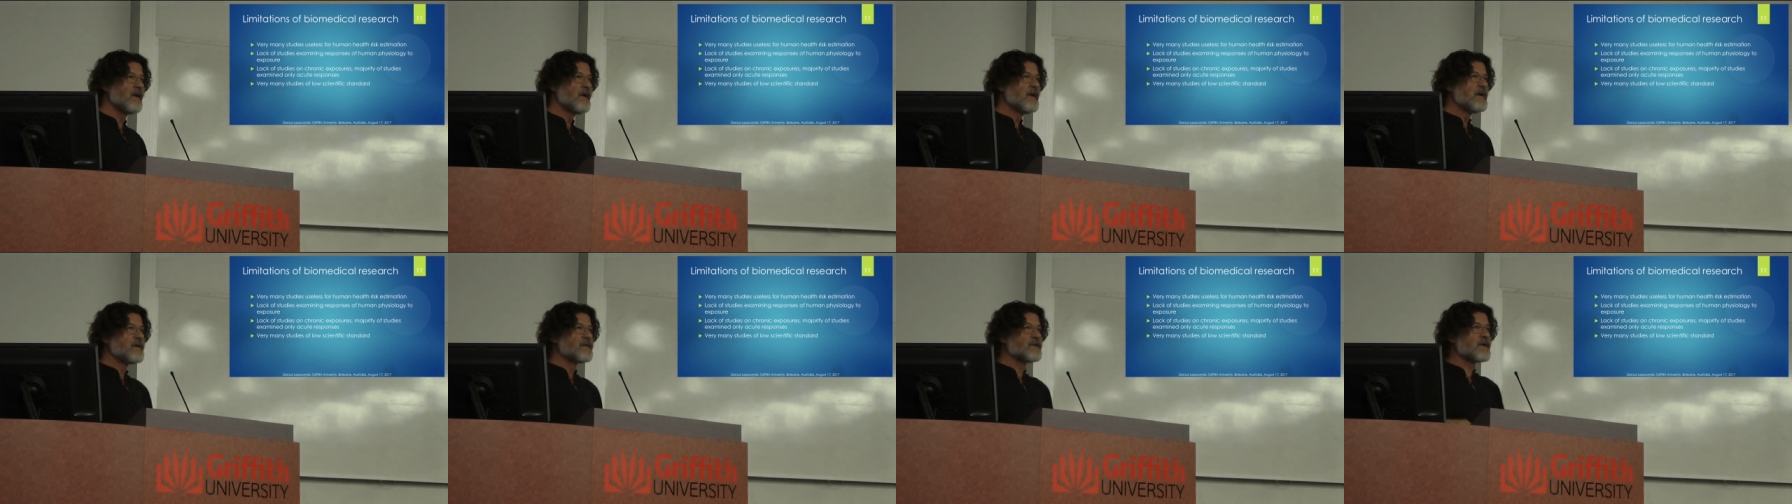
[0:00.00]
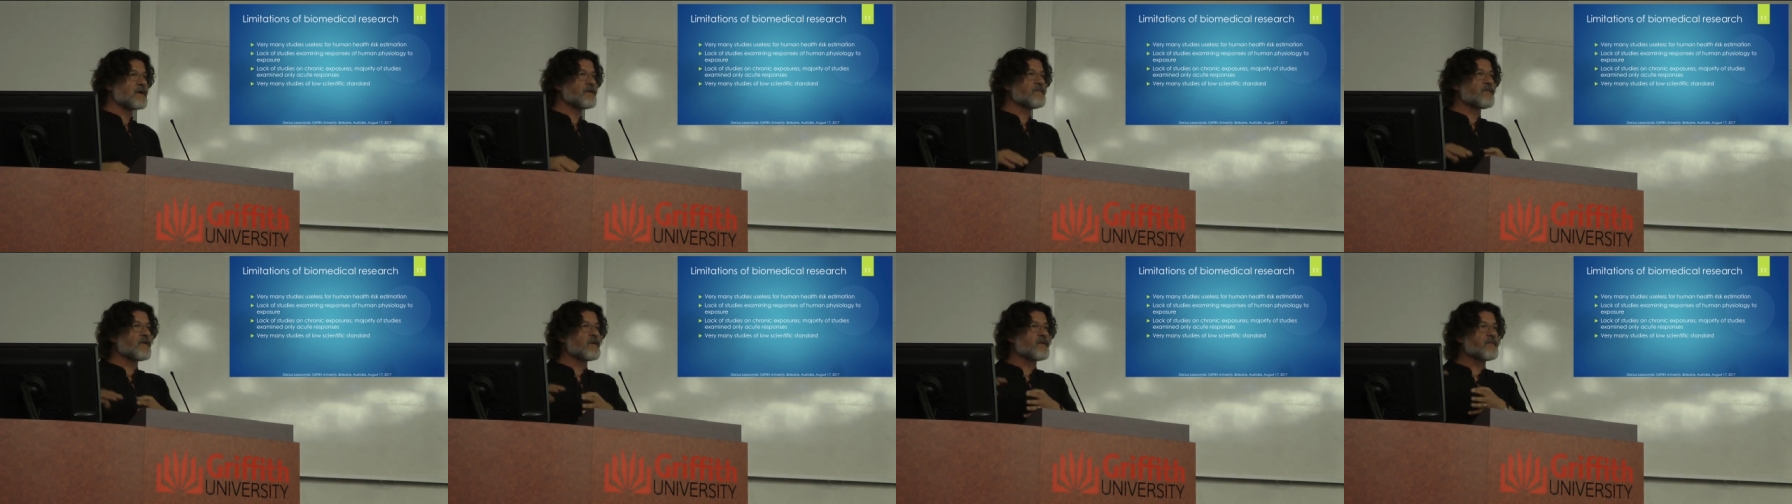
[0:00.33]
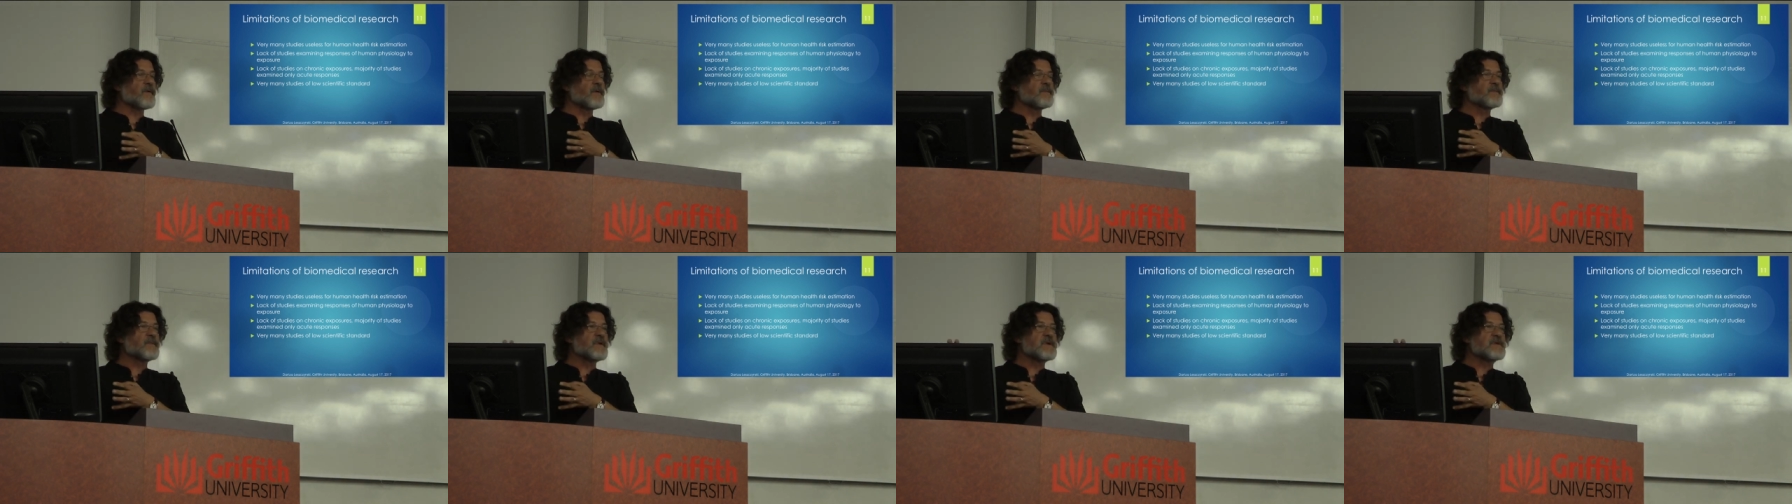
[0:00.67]
Therefore,
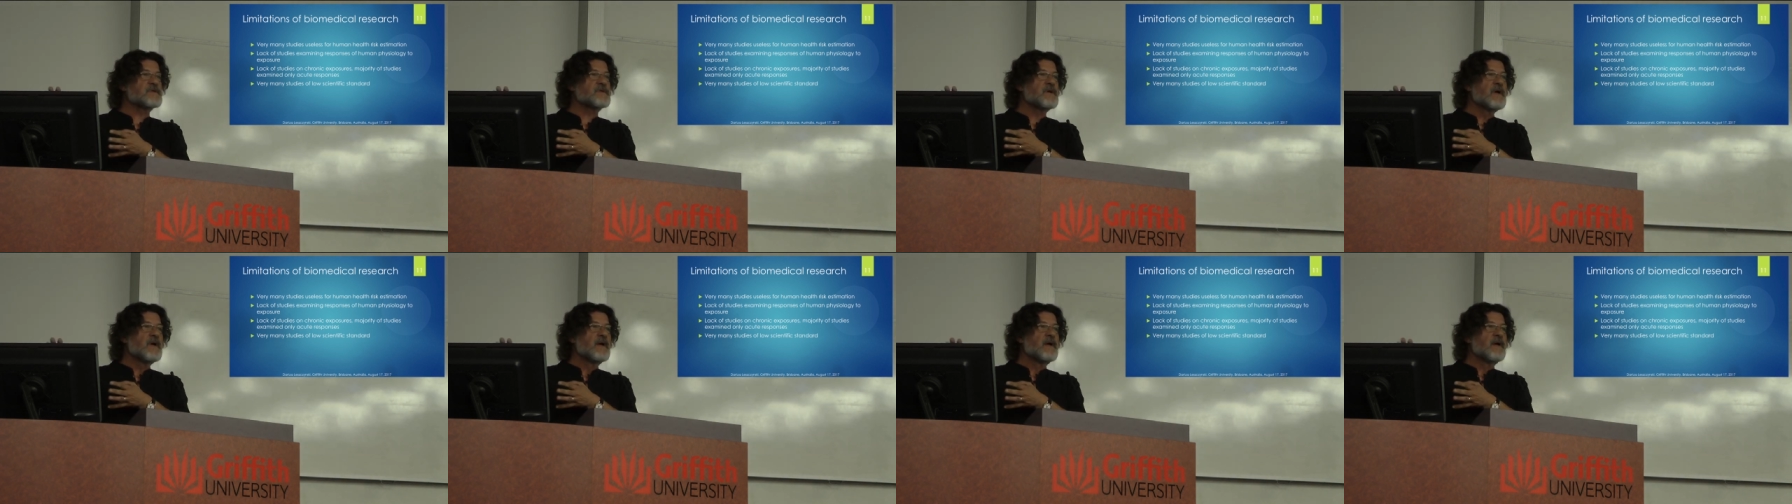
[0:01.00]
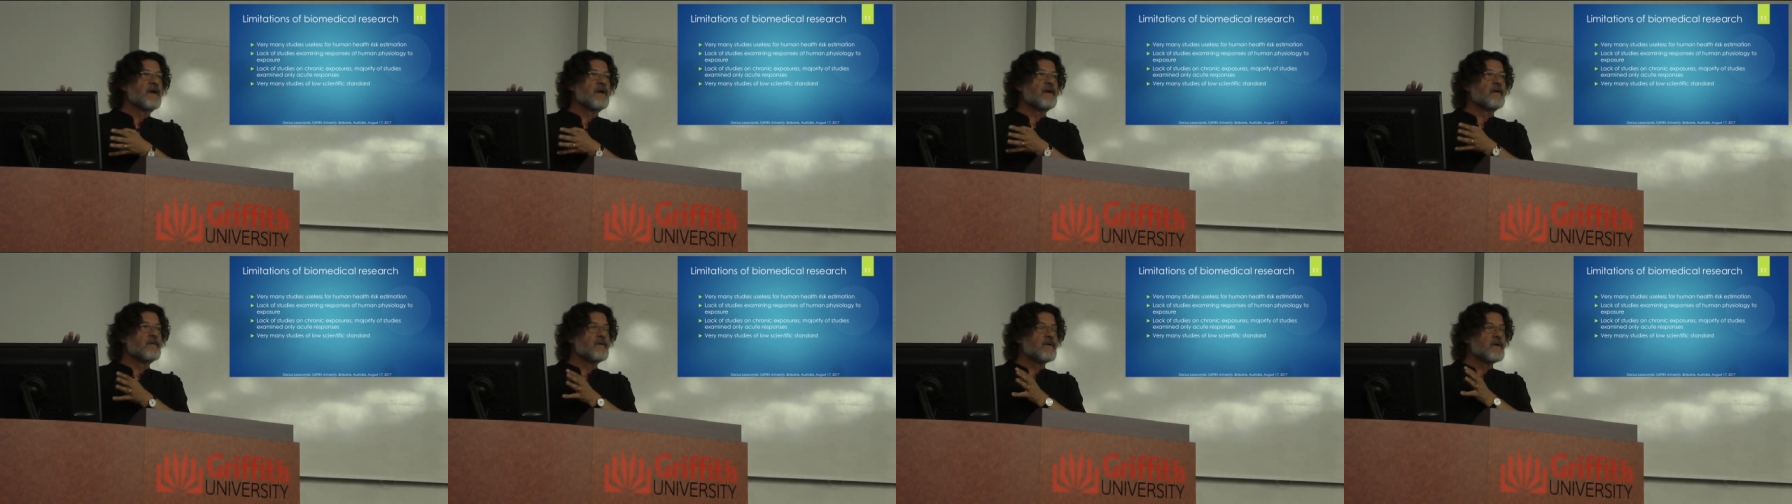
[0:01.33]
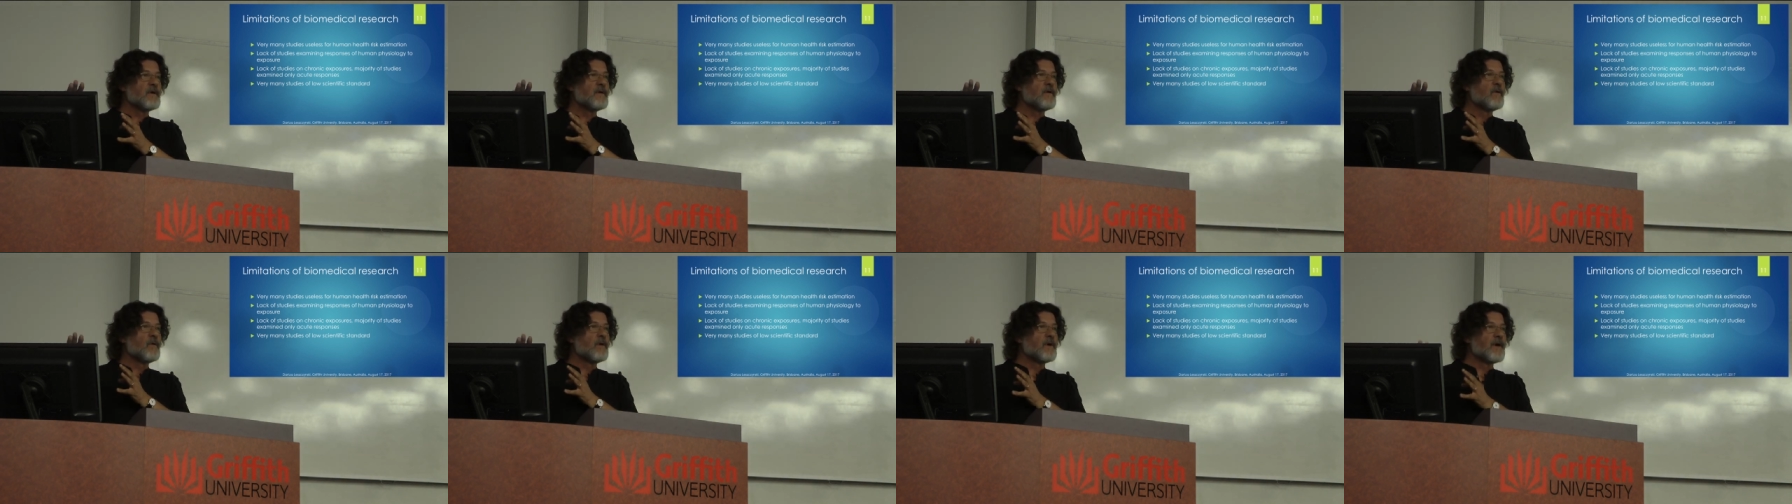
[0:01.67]
from this
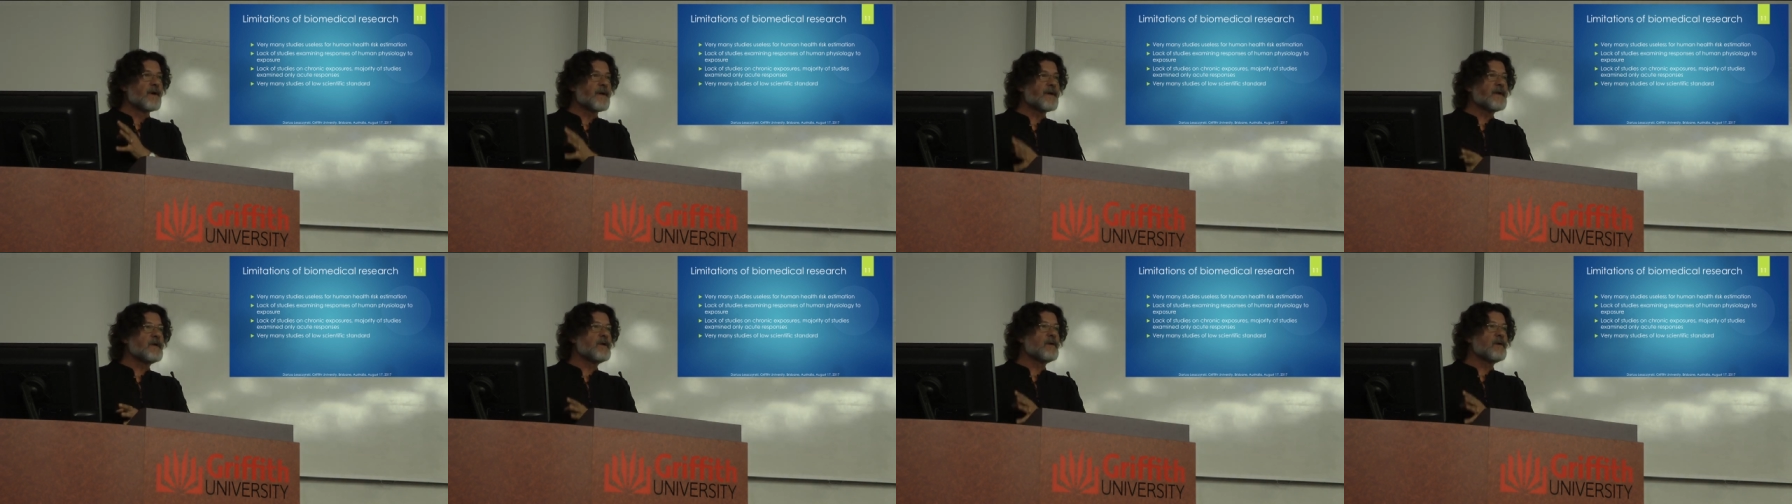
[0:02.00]
really